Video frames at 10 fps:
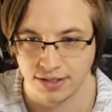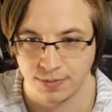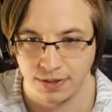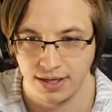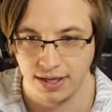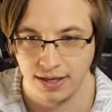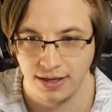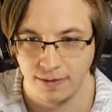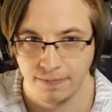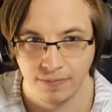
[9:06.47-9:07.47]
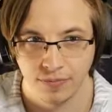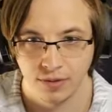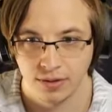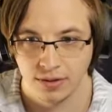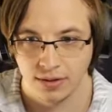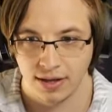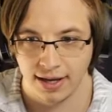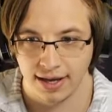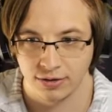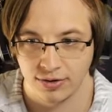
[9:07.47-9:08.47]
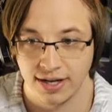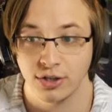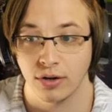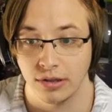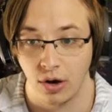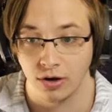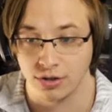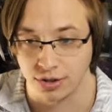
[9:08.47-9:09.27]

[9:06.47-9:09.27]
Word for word: P. And grenades are larger,